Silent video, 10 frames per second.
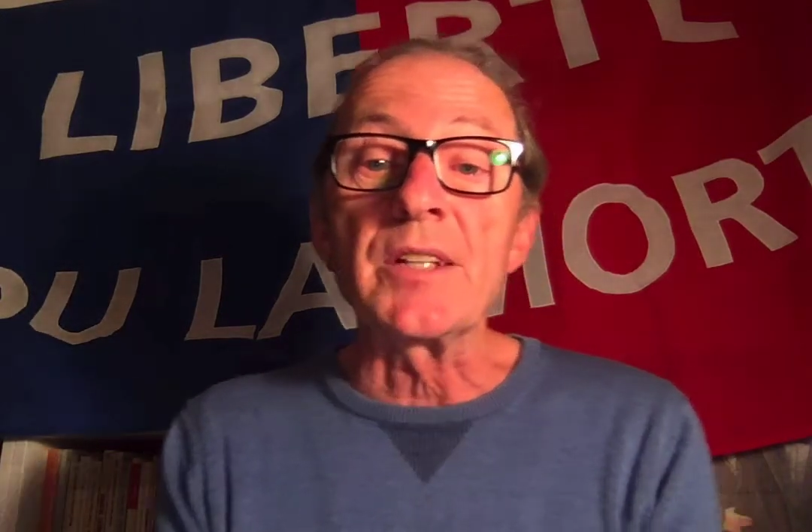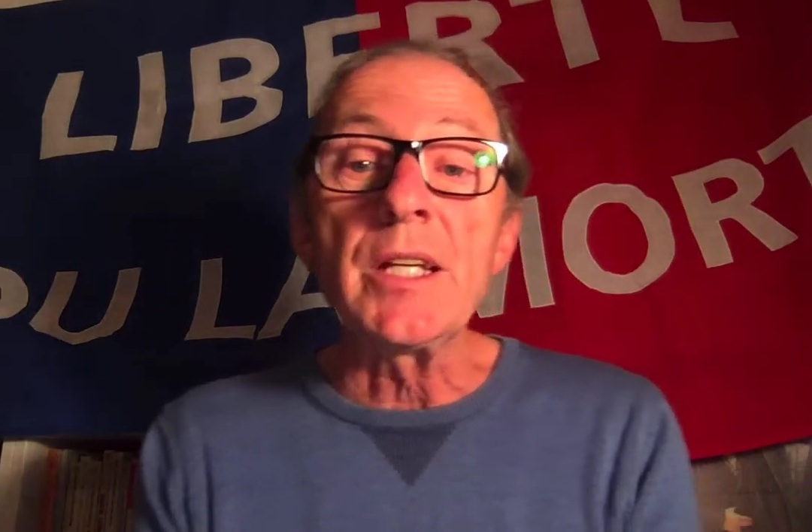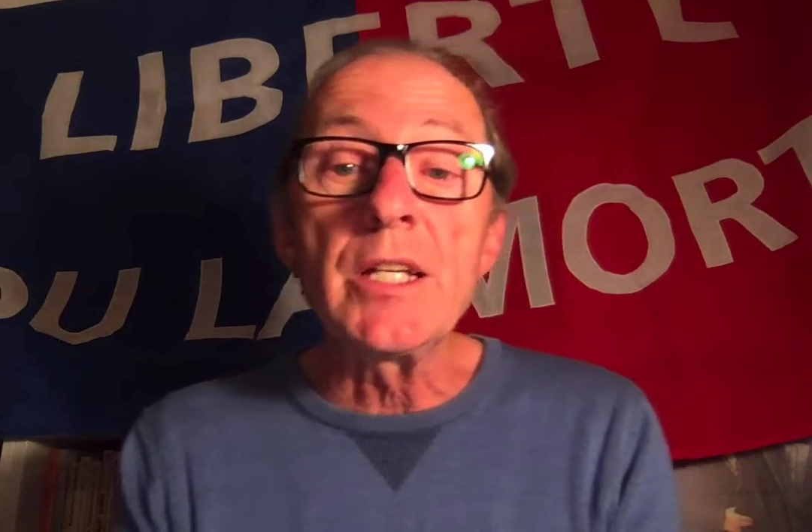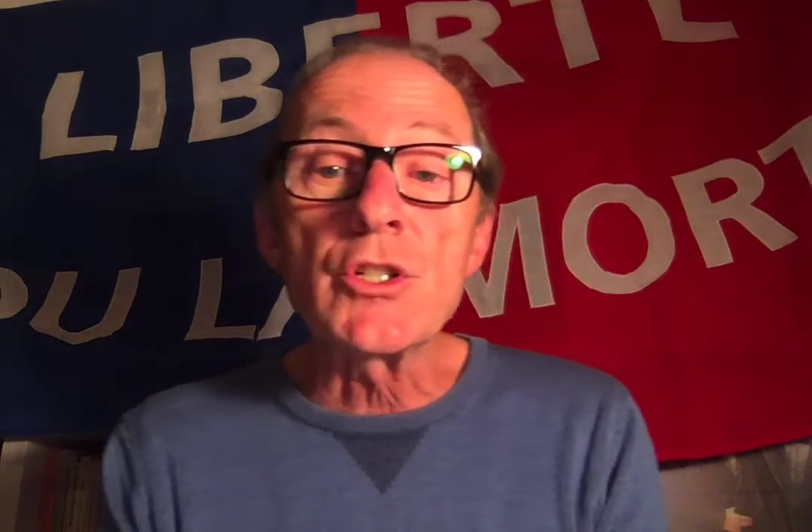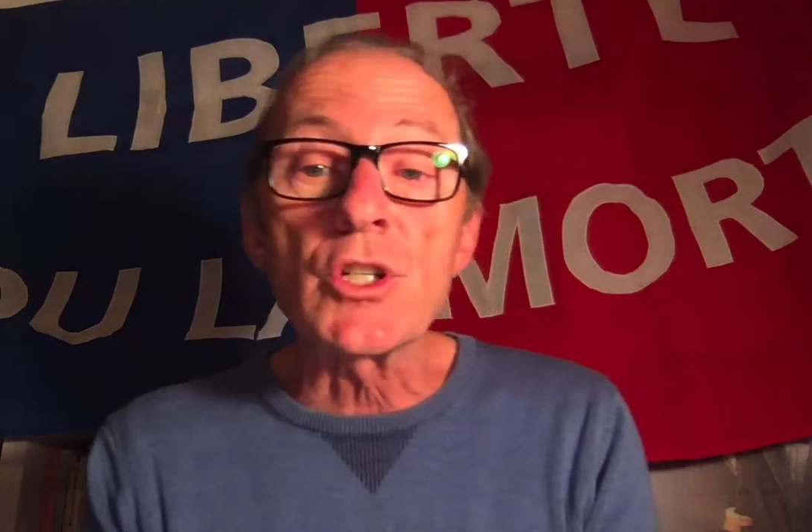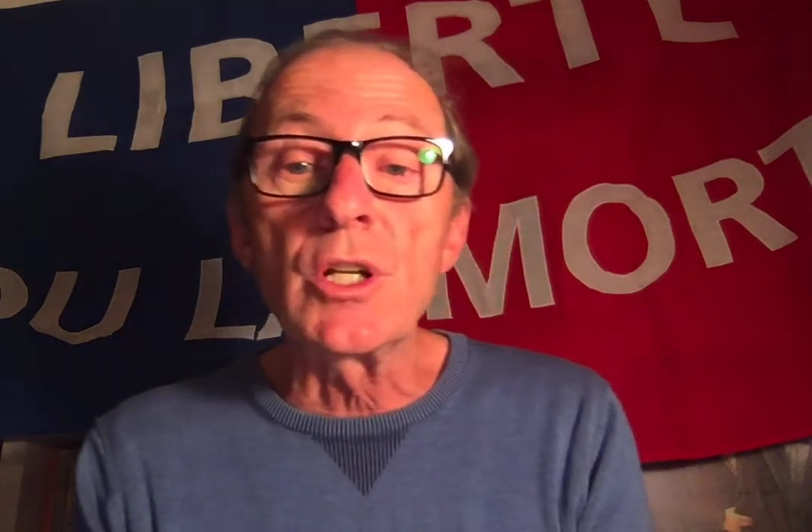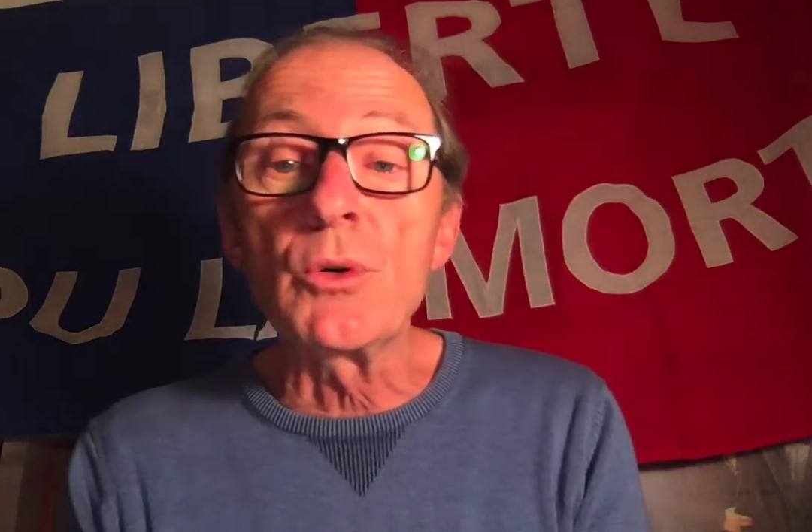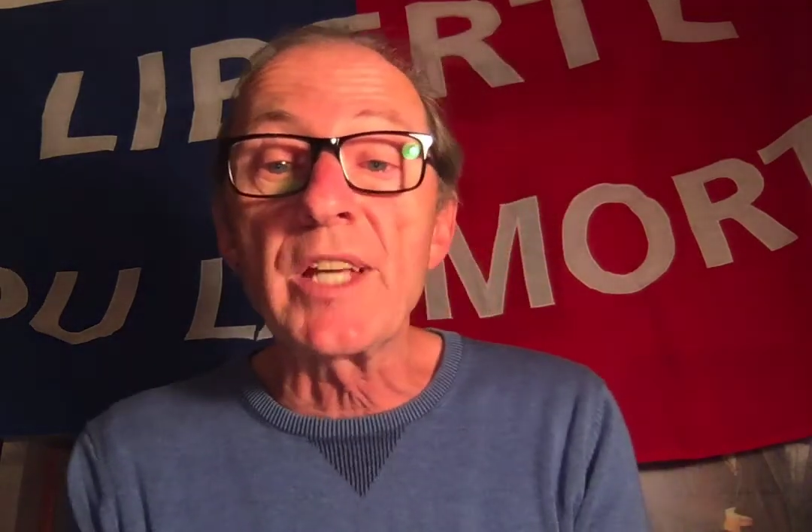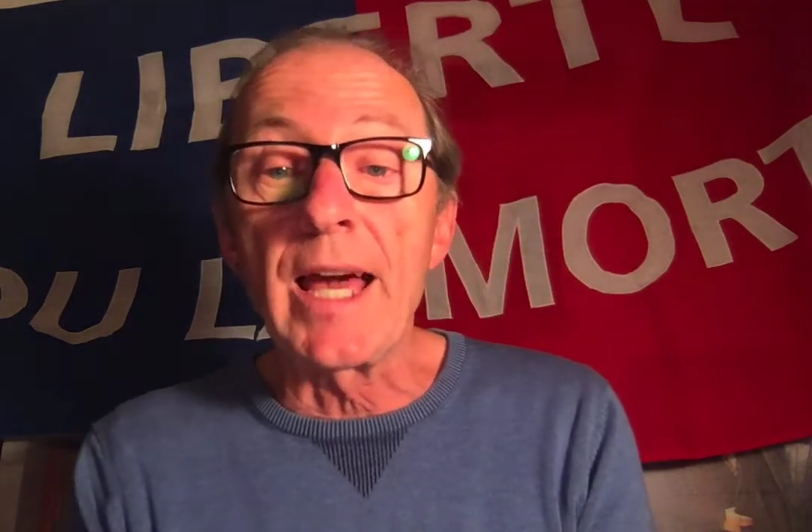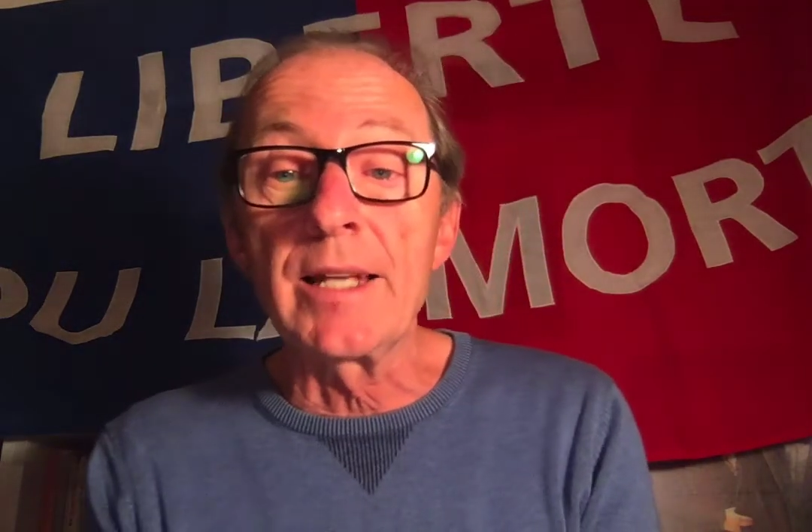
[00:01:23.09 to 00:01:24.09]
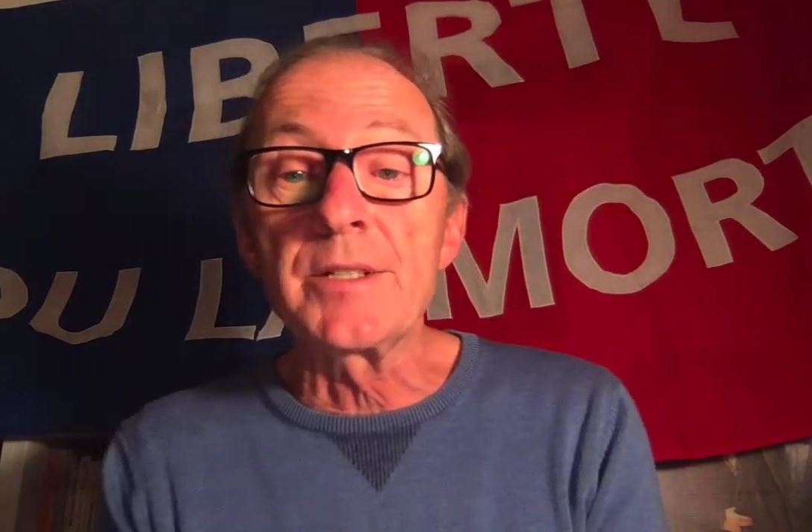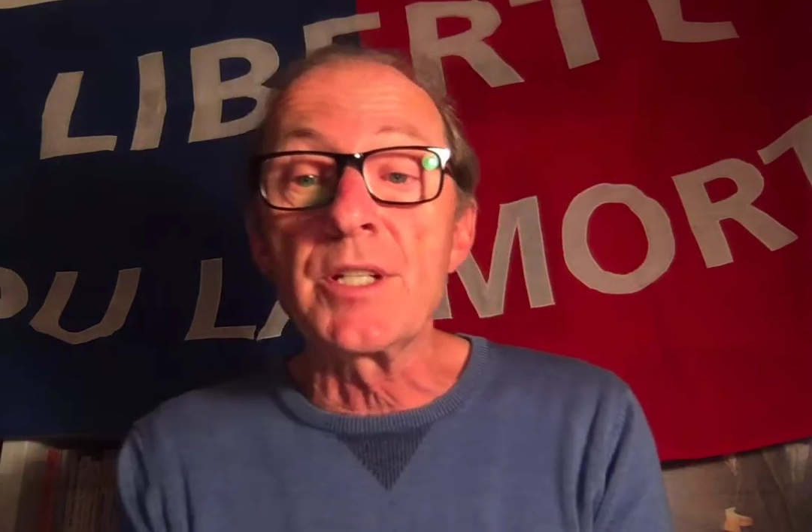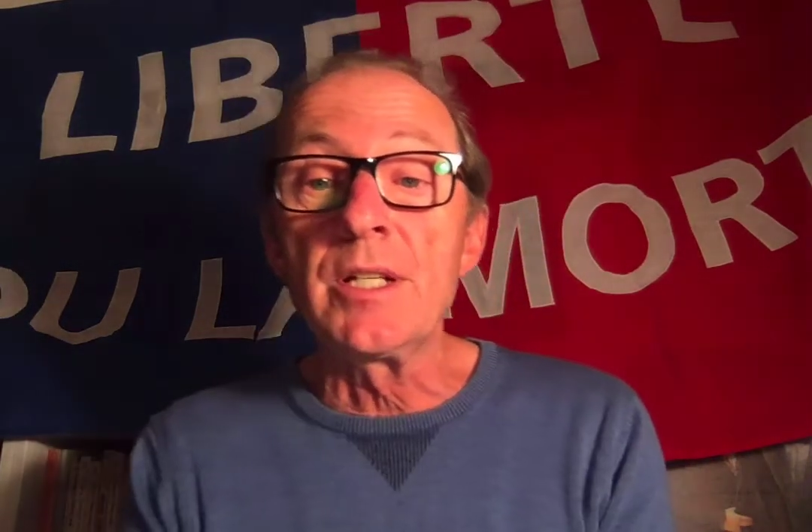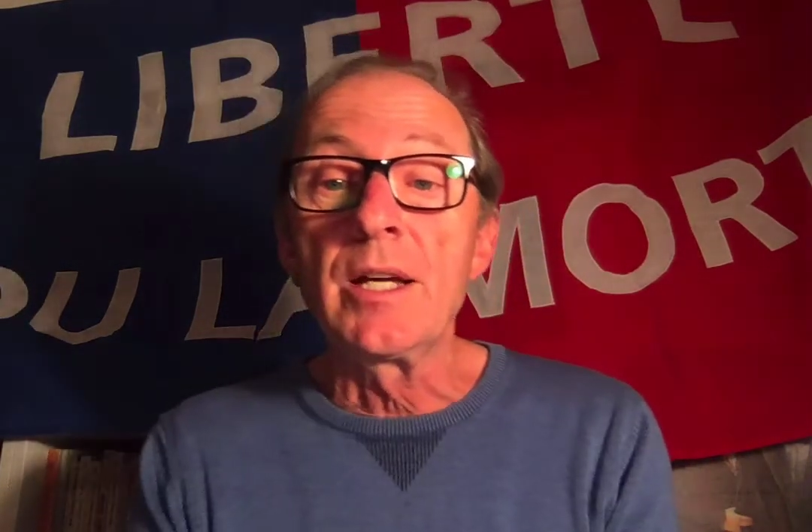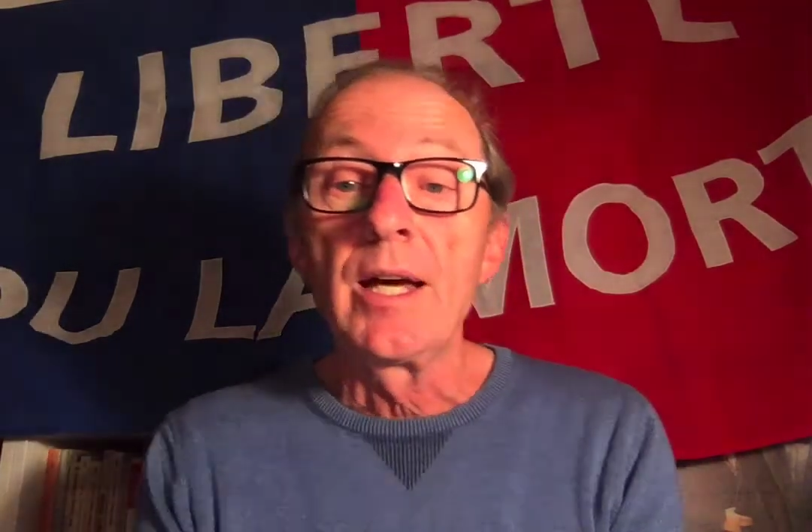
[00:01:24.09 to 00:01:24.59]
each
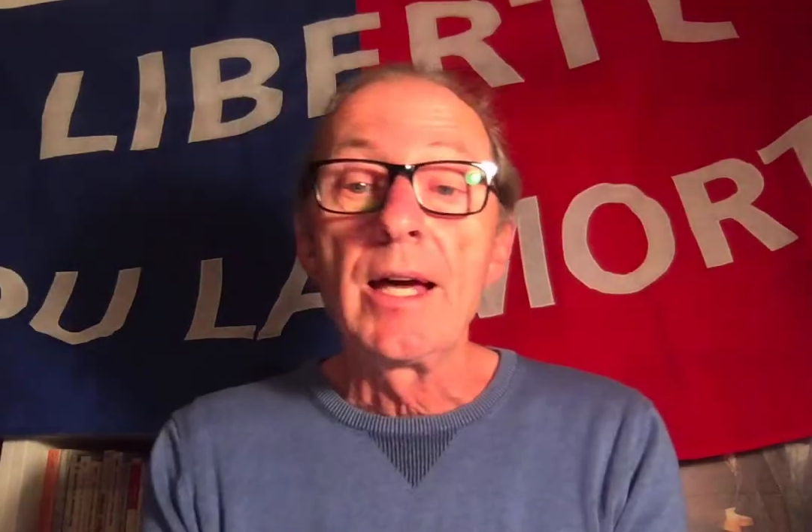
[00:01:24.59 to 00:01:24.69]
locality